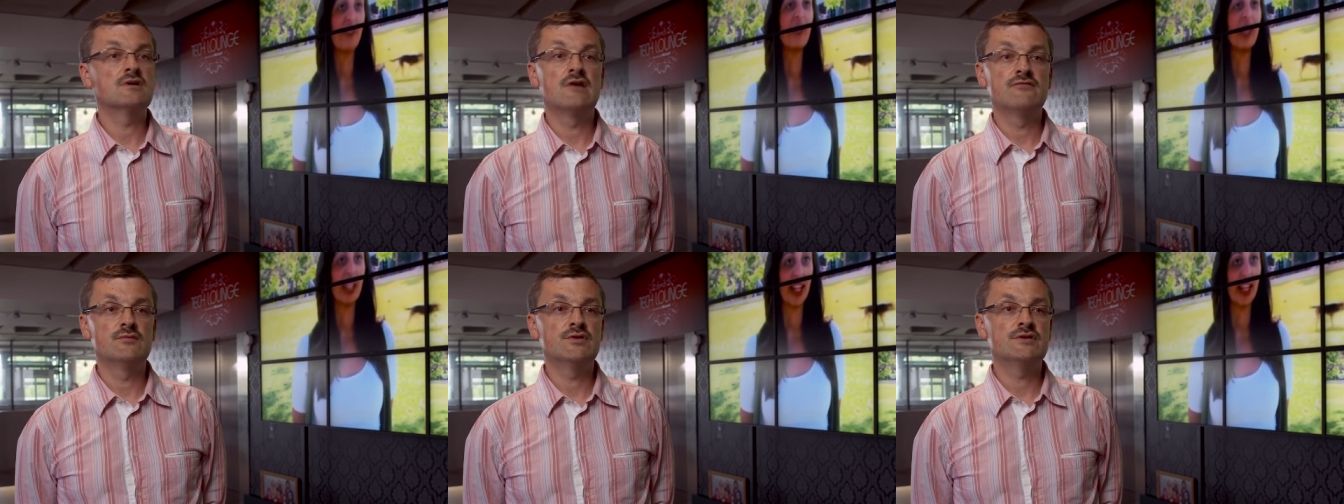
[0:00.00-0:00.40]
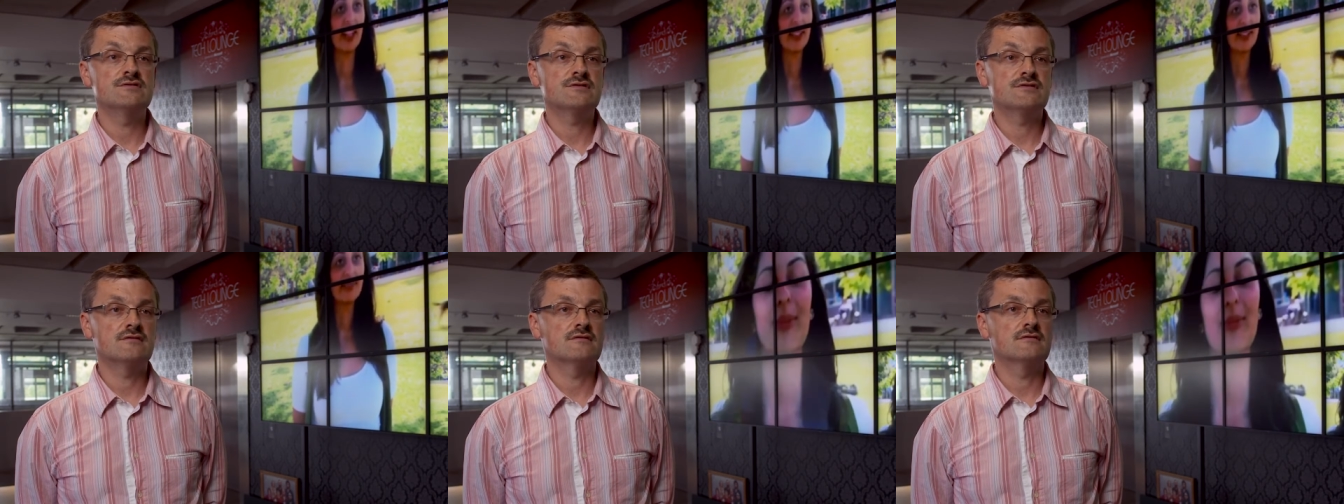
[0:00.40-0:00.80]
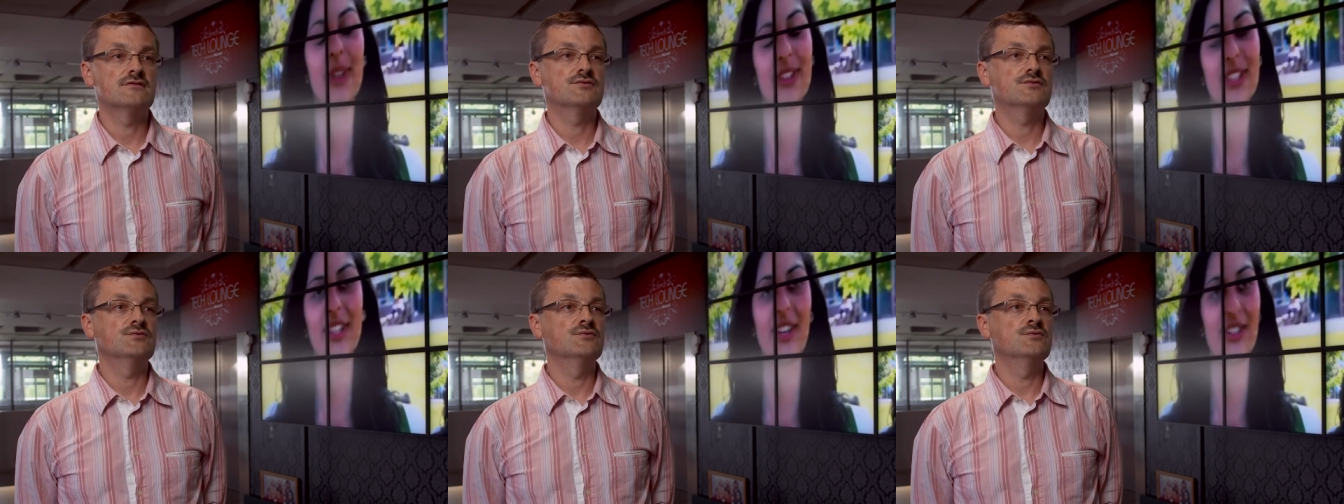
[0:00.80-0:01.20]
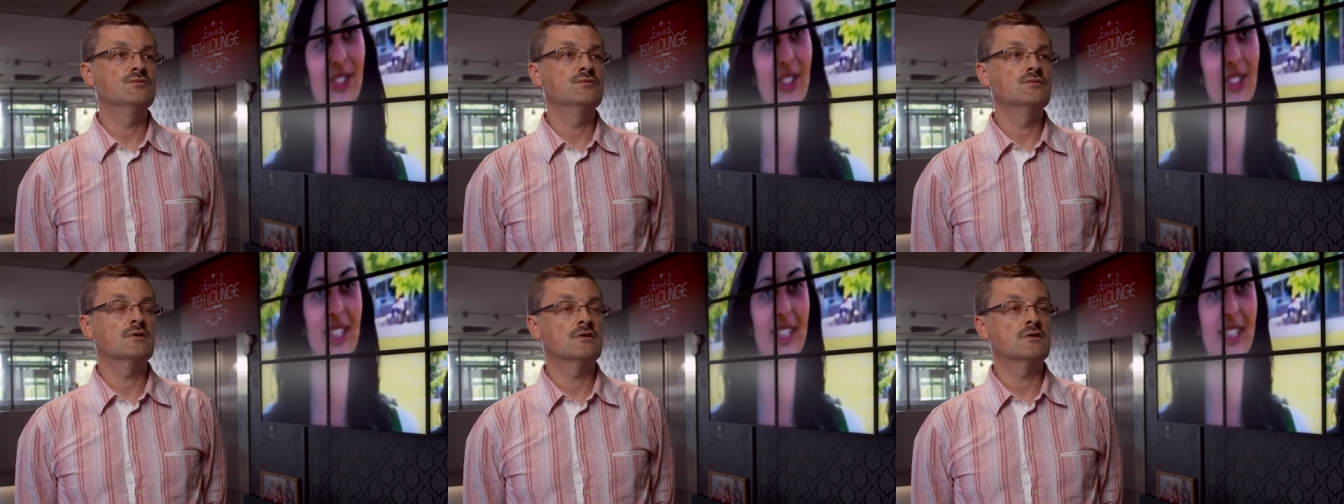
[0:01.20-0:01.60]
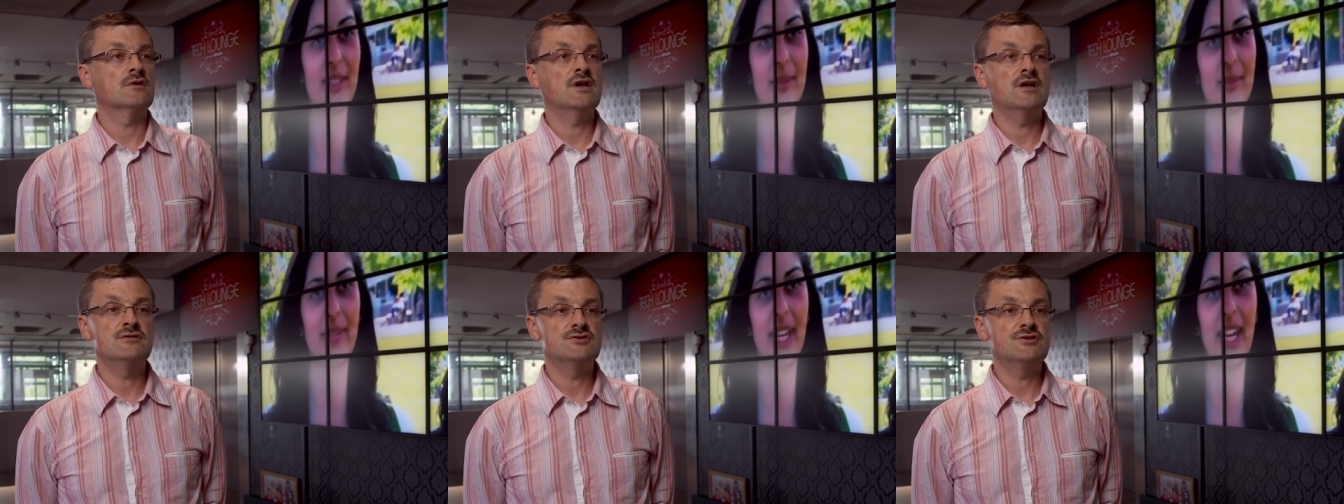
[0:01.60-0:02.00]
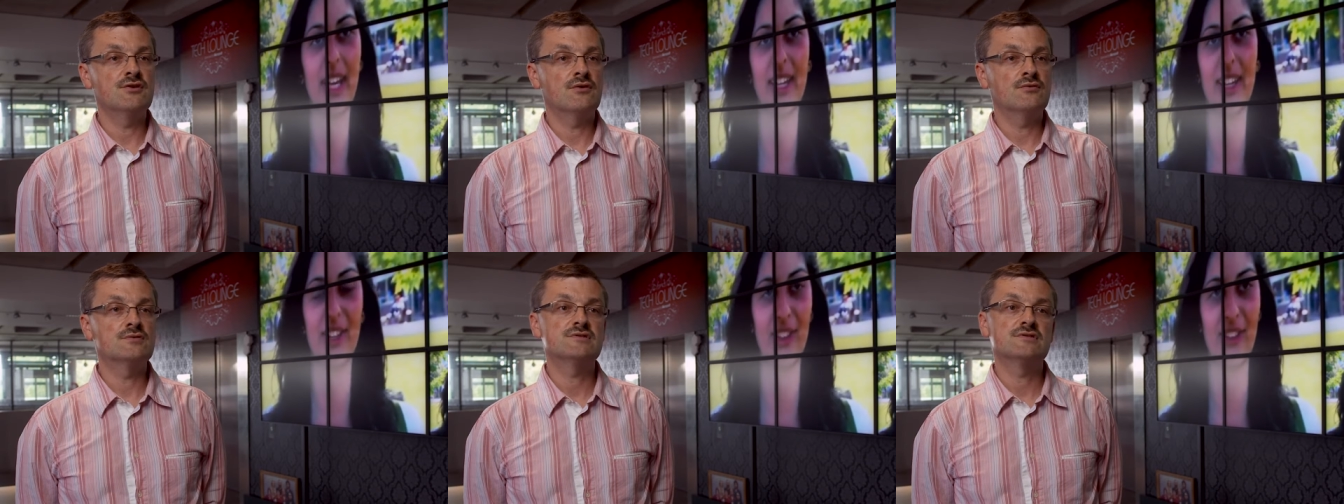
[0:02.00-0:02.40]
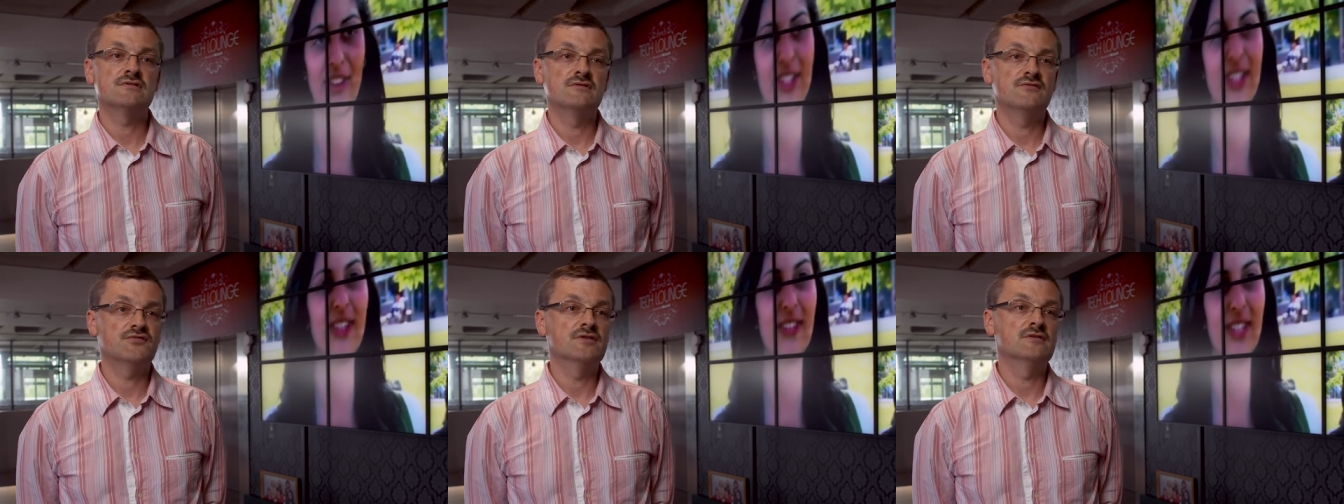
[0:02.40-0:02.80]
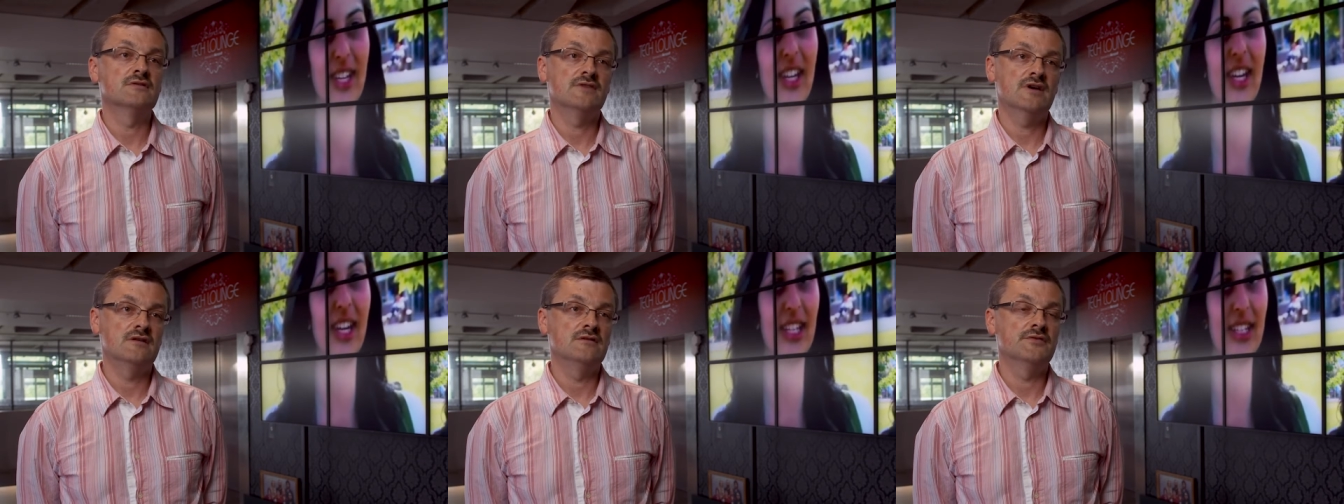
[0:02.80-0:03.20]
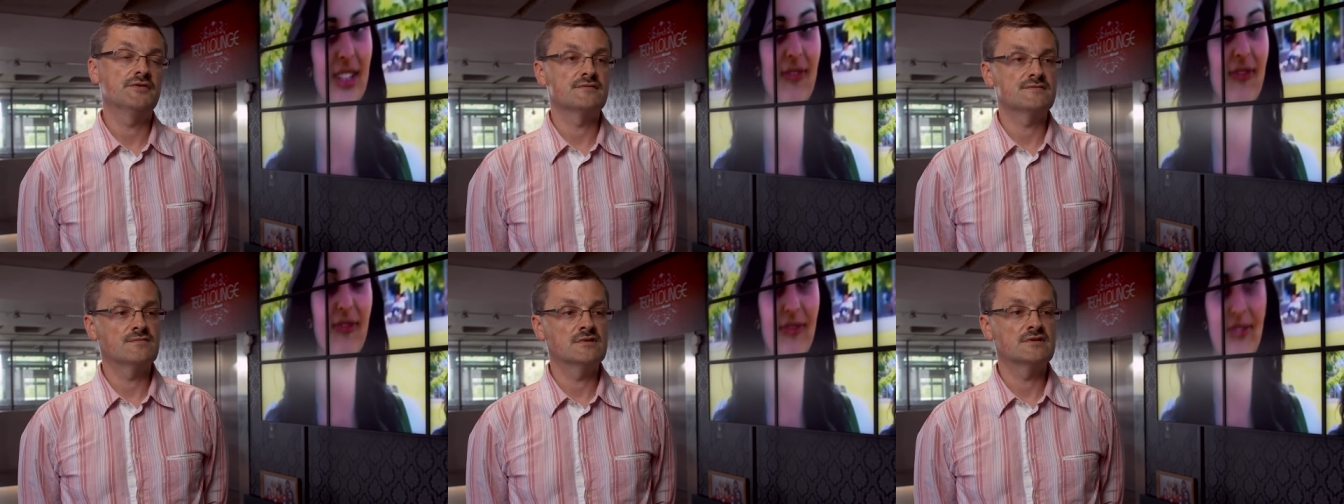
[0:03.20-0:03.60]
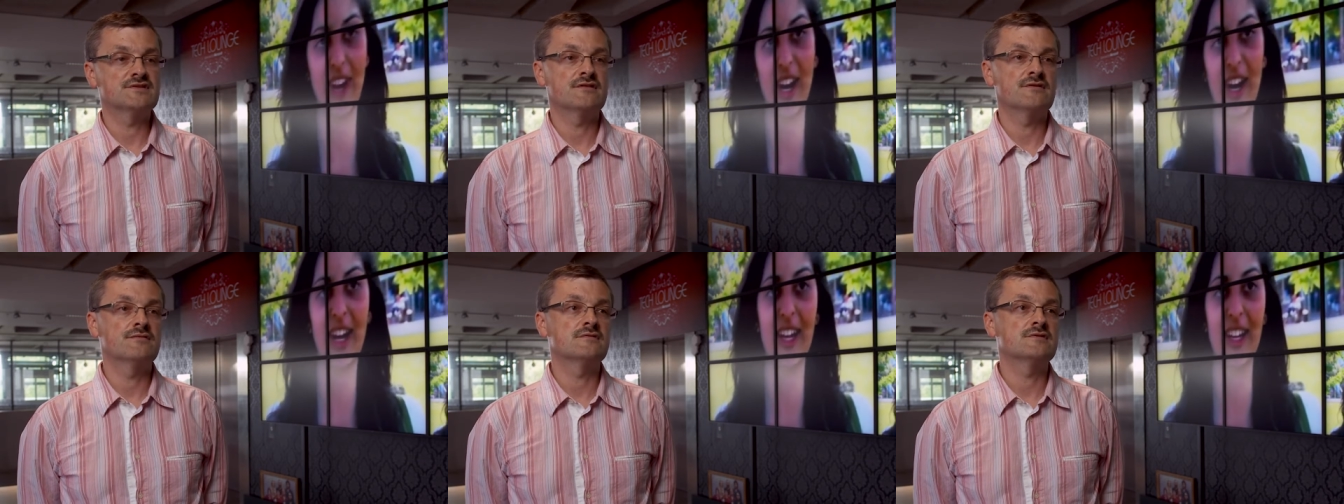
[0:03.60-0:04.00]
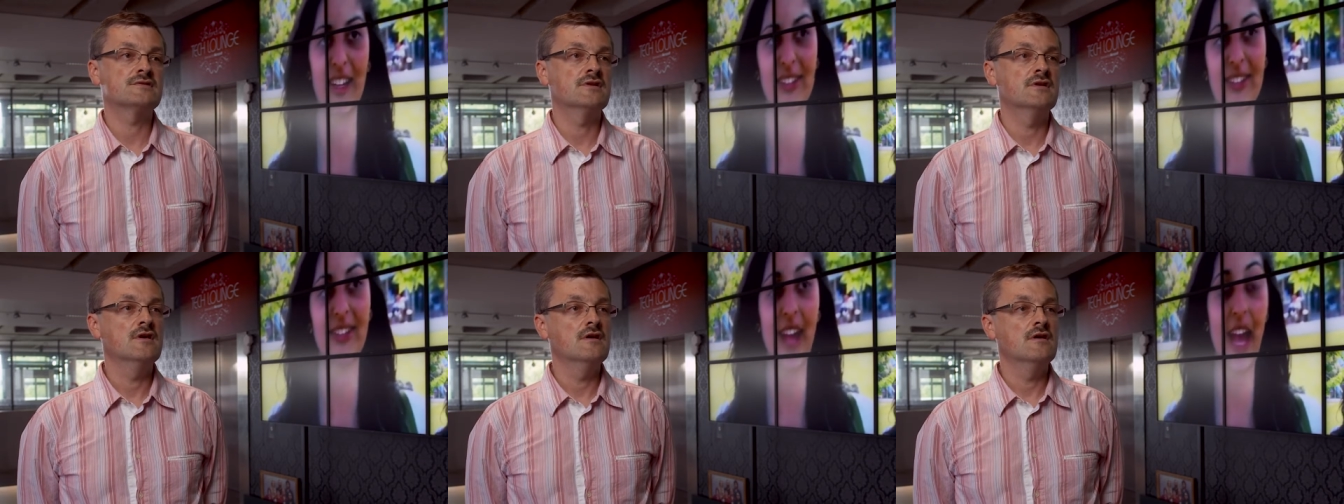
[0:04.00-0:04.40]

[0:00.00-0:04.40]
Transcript: government to uh, NGOs in the field of health as well as others